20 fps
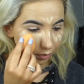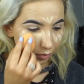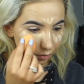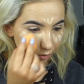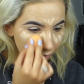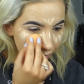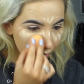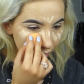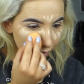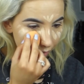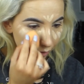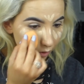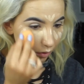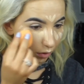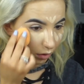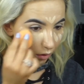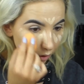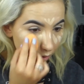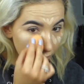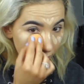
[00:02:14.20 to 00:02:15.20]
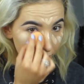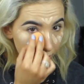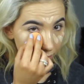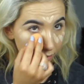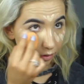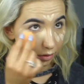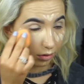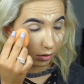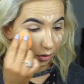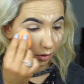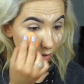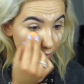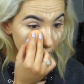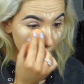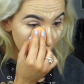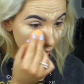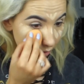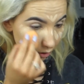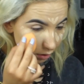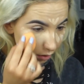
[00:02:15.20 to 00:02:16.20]
with my sponge
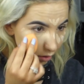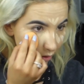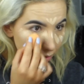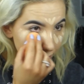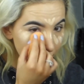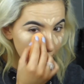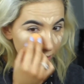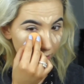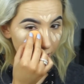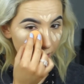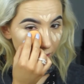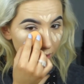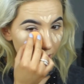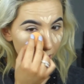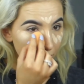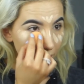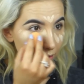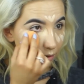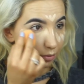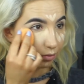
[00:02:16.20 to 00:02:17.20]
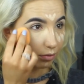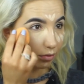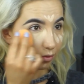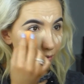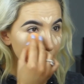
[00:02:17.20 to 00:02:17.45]
and gonna blend that all out.